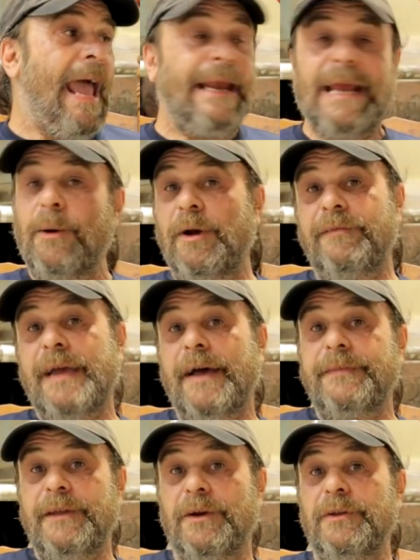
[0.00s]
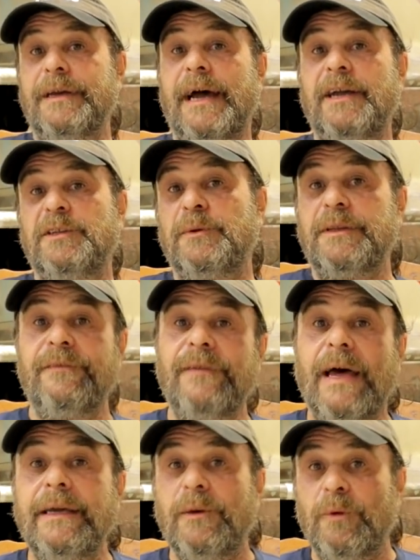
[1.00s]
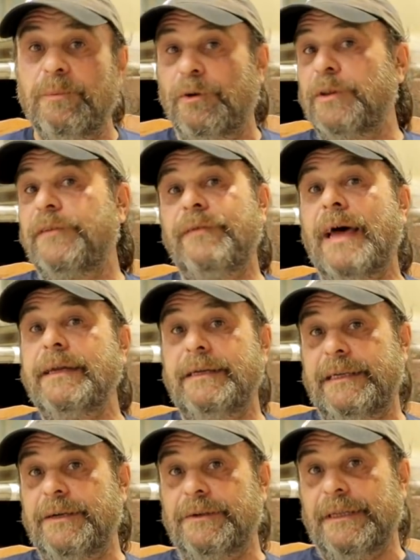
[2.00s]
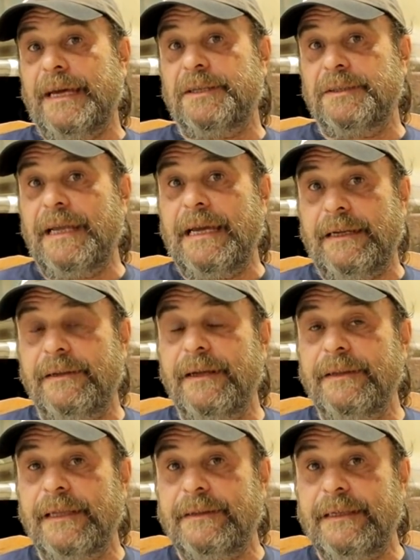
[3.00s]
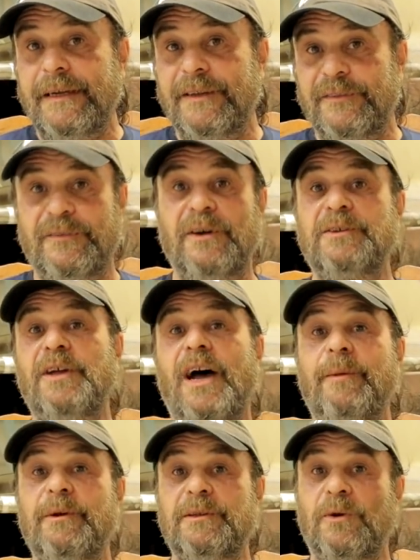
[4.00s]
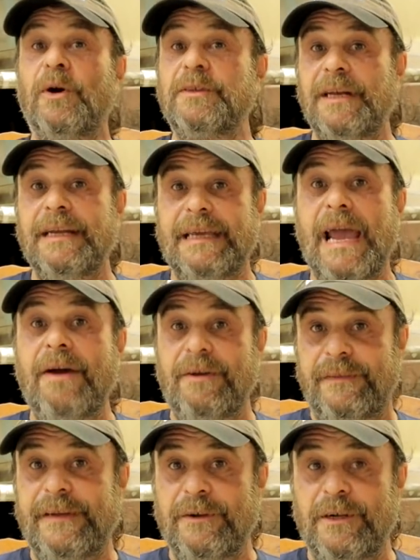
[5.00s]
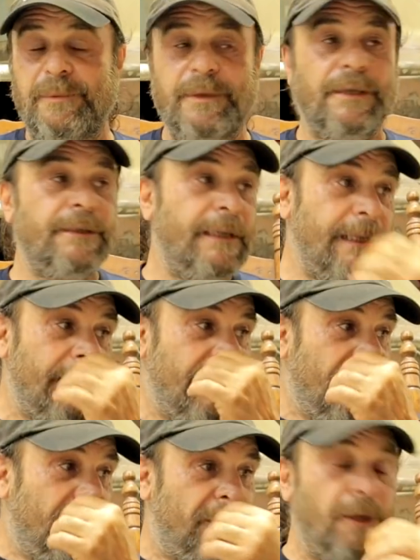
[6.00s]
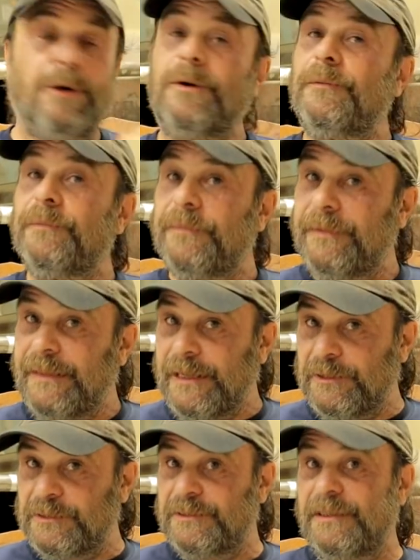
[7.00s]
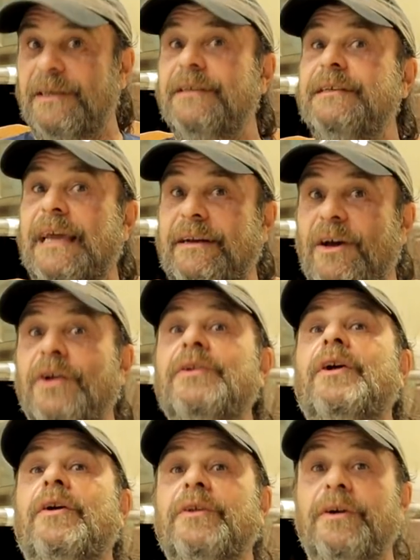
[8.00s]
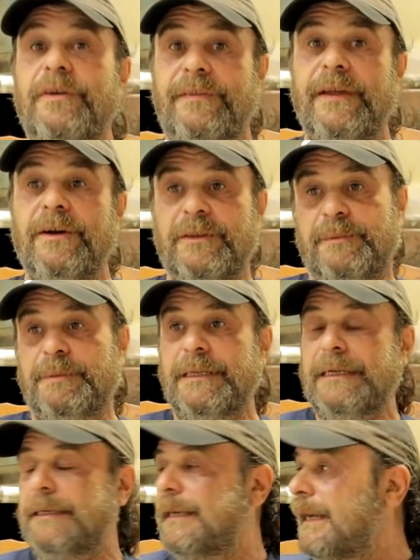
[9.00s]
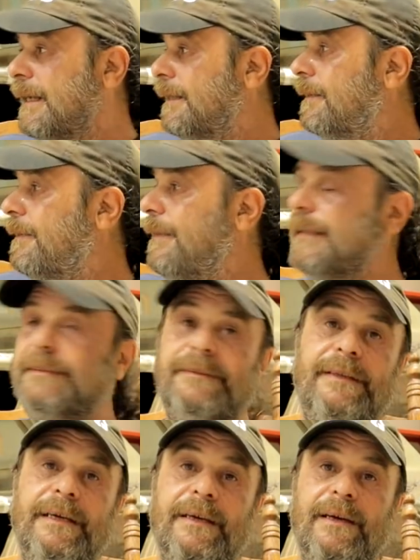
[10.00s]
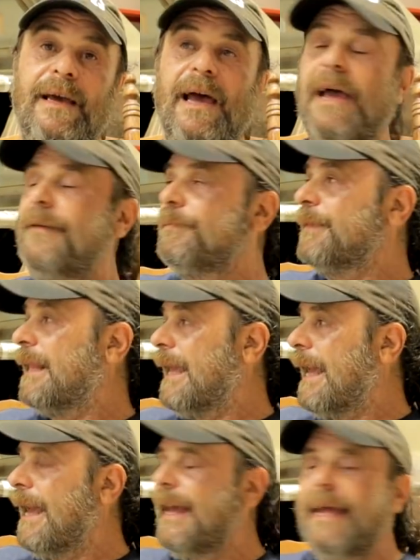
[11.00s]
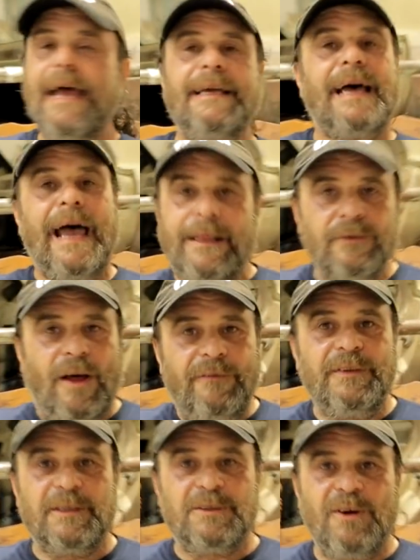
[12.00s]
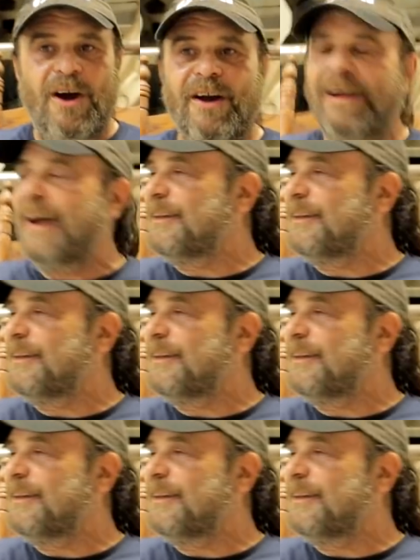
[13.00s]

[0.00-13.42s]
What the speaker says: And now I've got the other guys with the Valiant. We brought the Valiant here last night, that the first timers, Austin and Garrett, they're gonna build. So there's yet another thing on the plate, and this thing. I love this car.